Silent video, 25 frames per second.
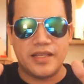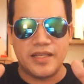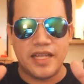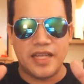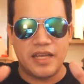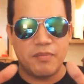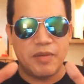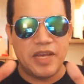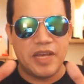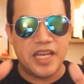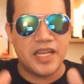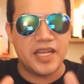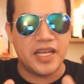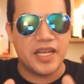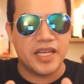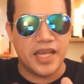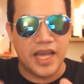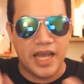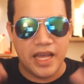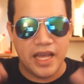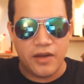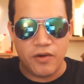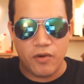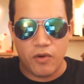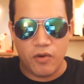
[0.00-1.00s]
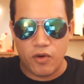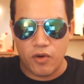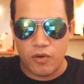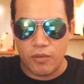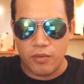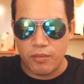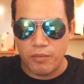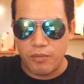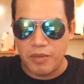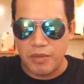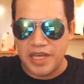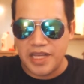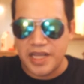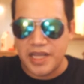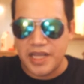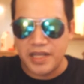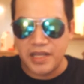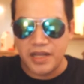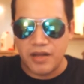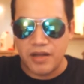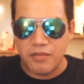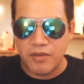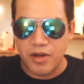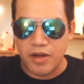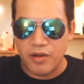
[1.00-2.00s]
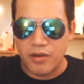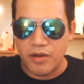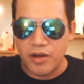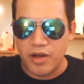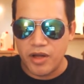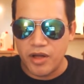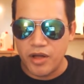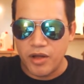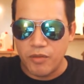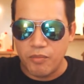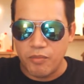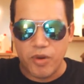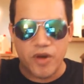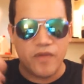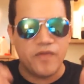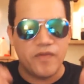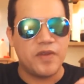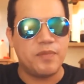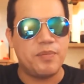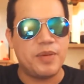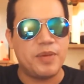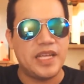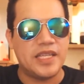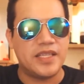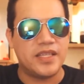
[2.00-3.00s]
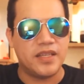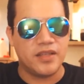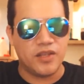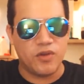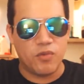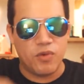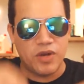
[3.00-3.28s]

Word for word: It's like baking a cake or making a, a perfect pizza.